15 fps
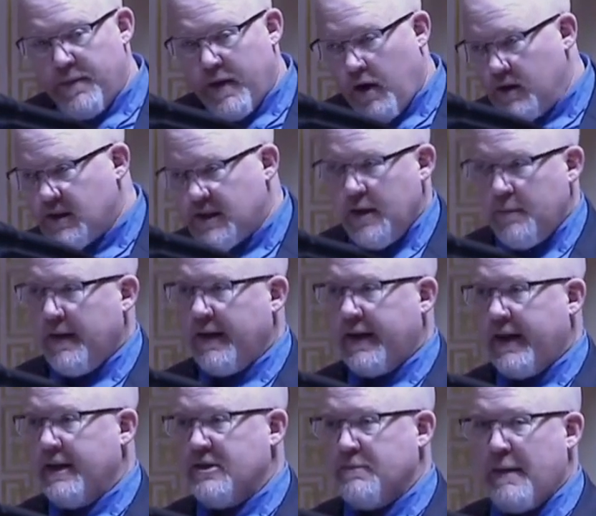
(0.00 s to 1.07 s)
that I'll send my
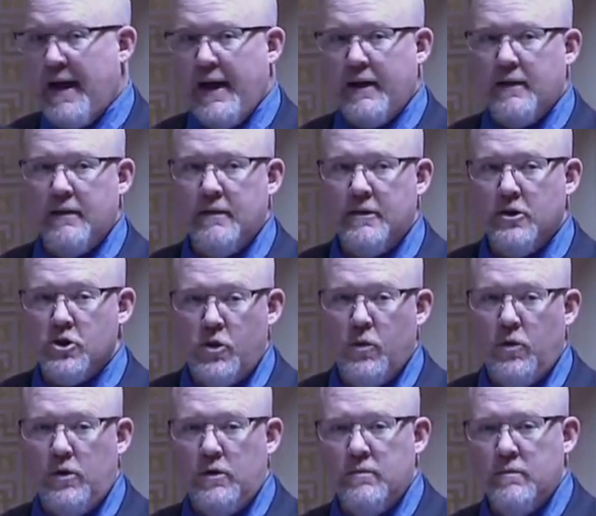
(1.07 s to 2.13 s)
kids back to
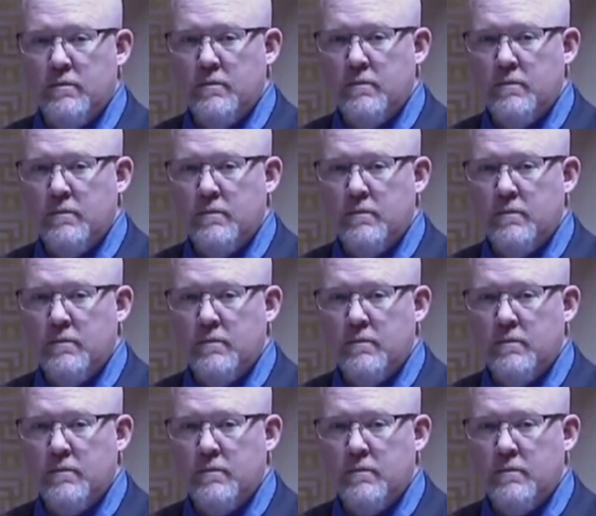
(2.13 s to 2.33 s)
school.